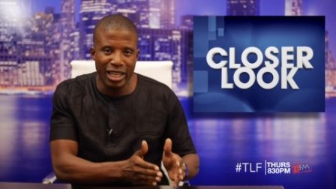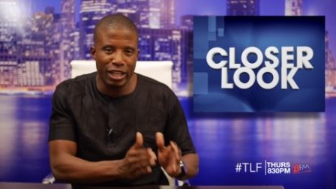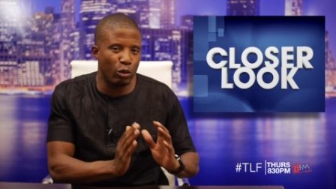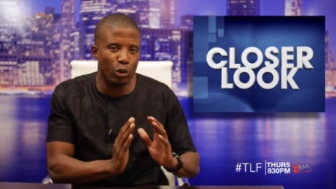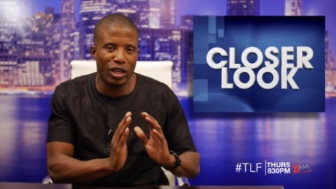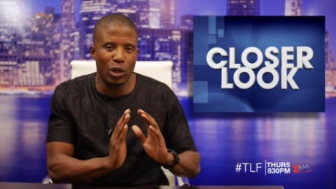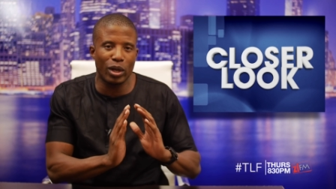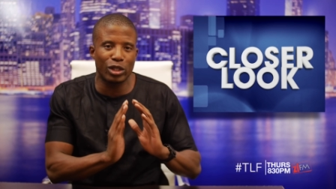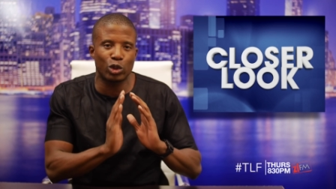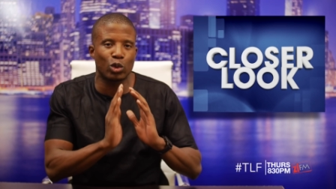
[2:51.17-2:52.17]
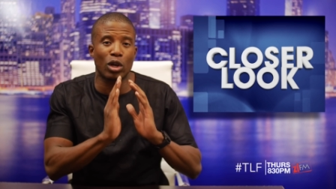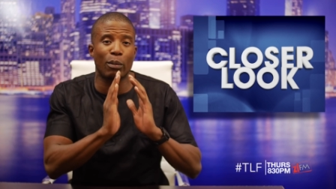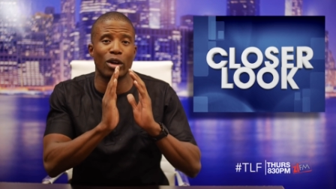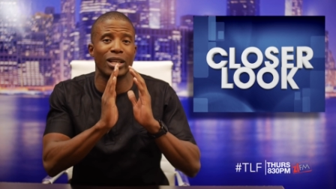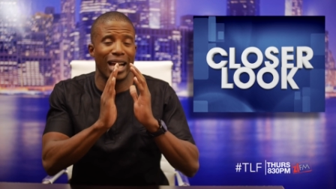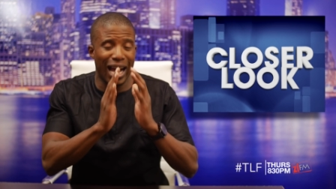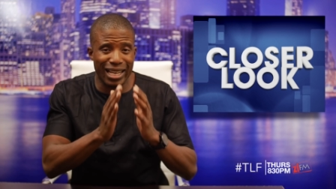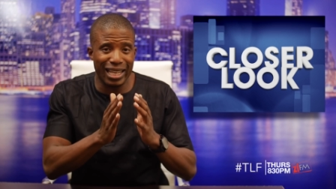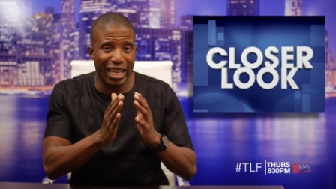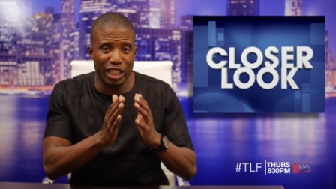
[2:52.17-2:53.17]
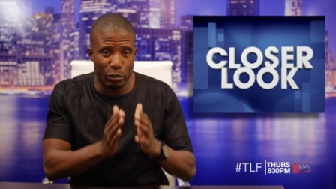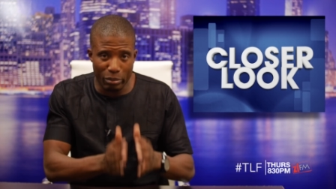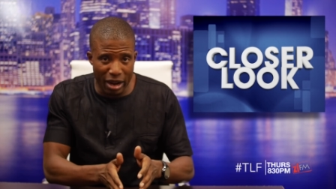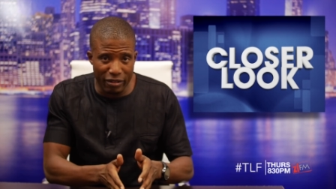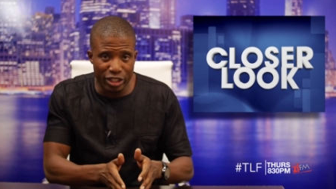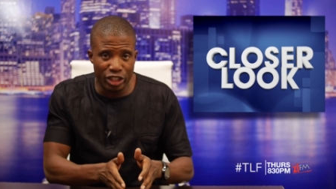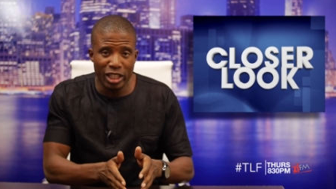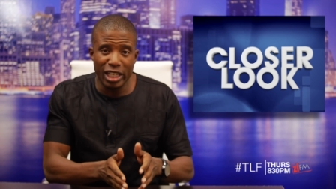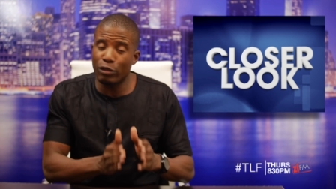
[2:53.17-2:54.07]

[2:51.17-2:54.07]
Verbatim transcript: if we really wanted to talk about underage marriage,